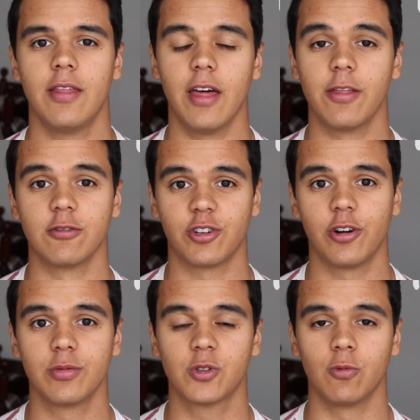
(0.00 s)
then the
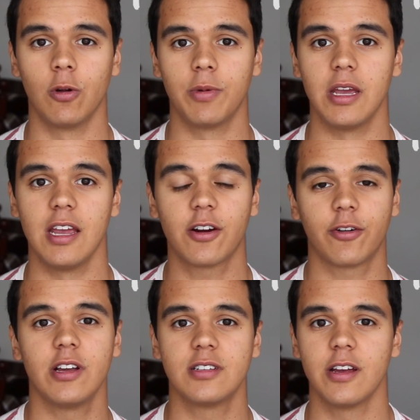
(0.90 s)
terms will be
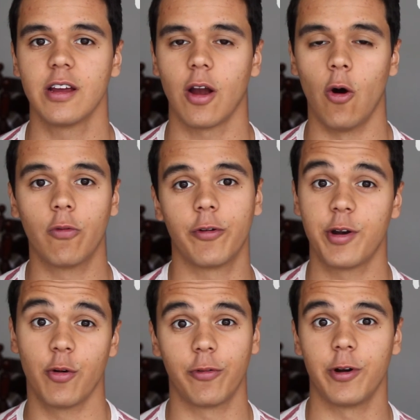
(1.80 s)
increasing over
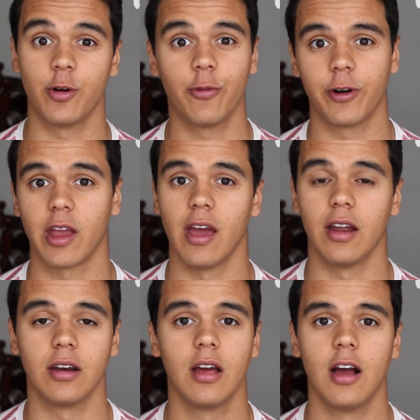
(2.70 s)
and over and over
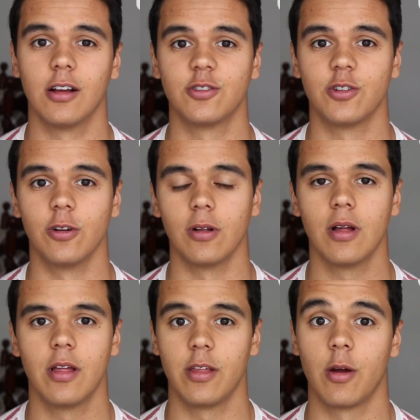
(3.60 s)
again until
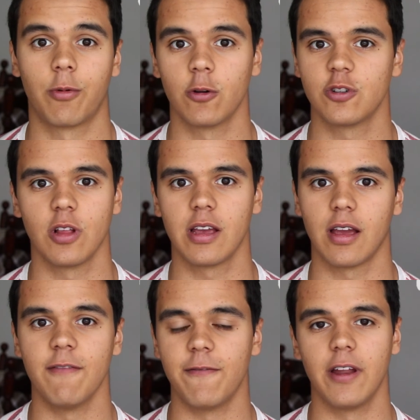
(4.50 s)
they approach like
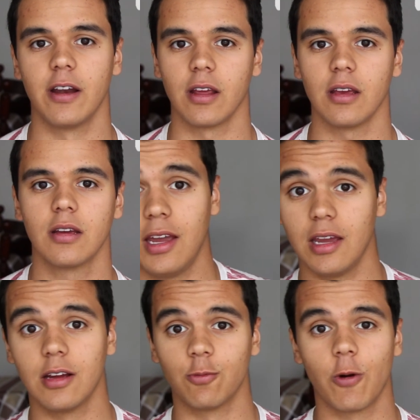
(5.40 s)
infinity,
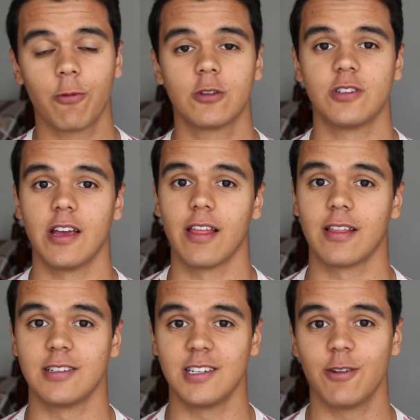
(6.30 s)
and we would say that
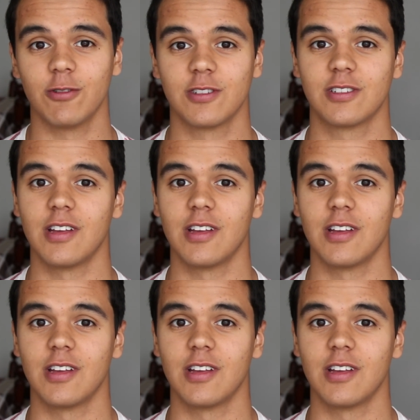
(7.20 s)
the sequence